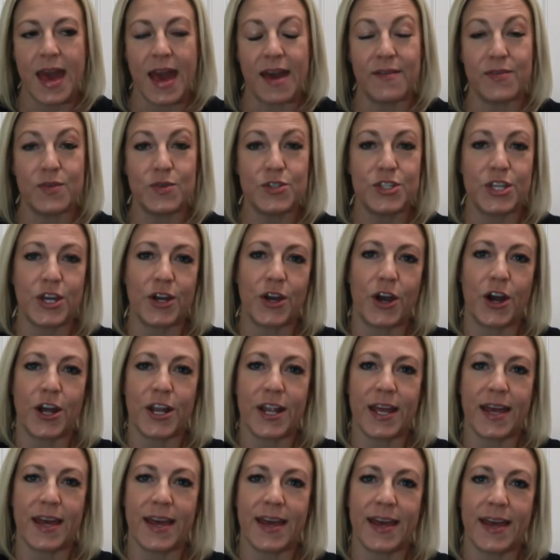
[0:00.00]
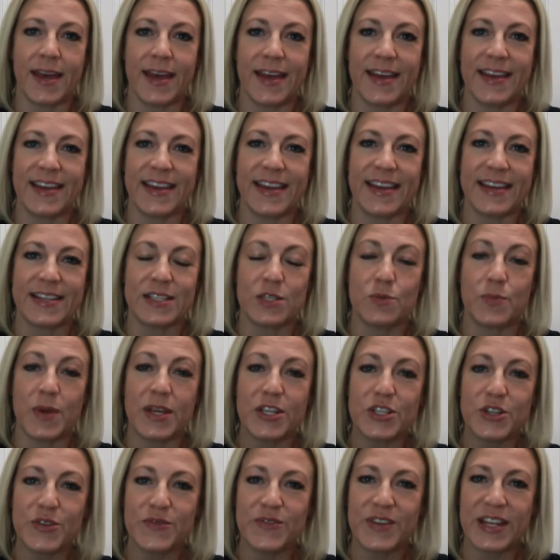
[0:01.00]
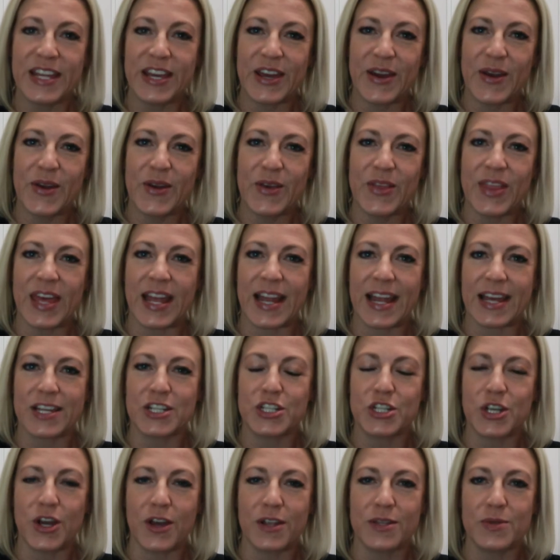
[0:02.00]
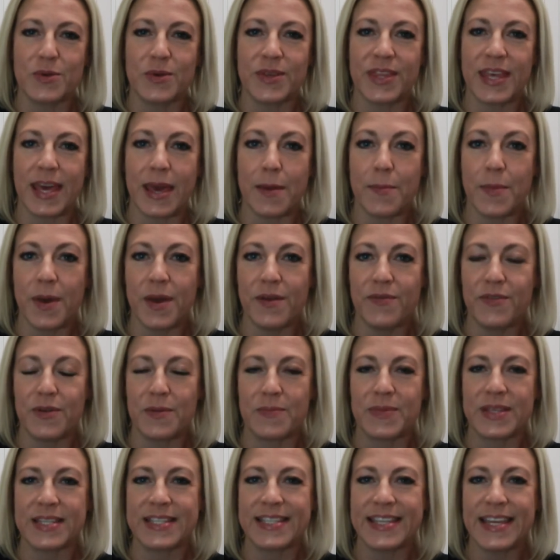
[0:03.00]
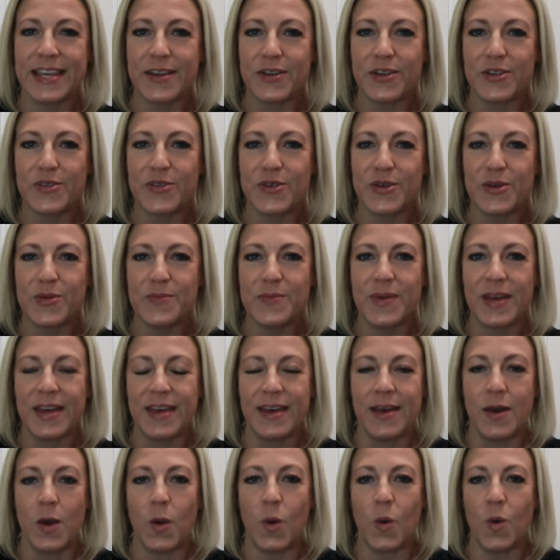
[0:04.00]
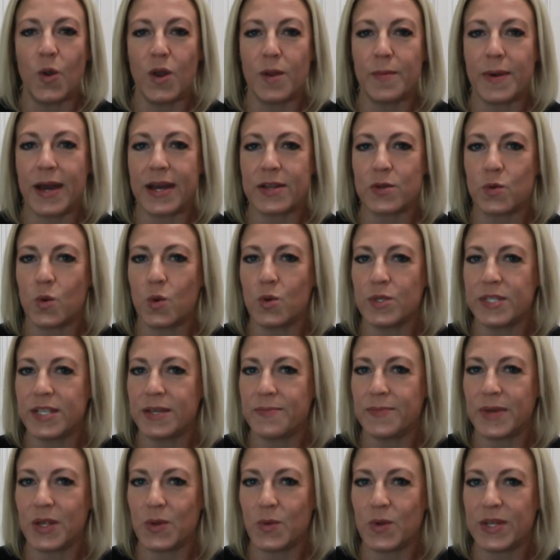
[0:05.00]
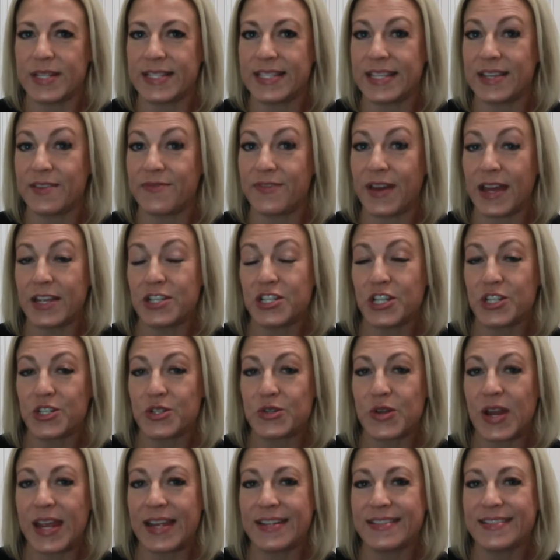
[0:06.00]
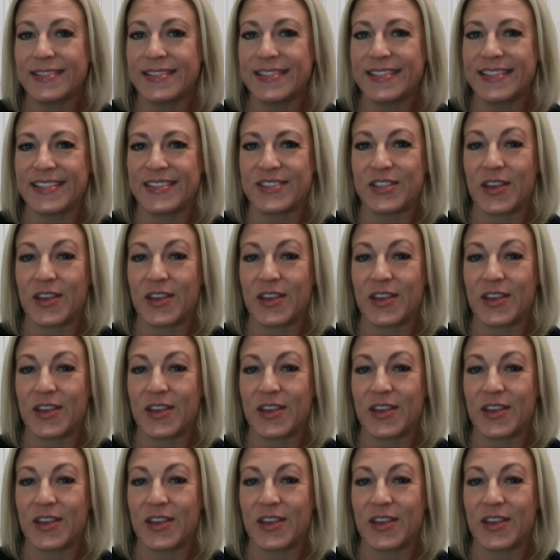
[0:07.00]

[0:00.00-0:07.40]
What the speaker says: I've also got a special video that I shot with Emma from The Secret Room, all about autumn and winter fashion trends.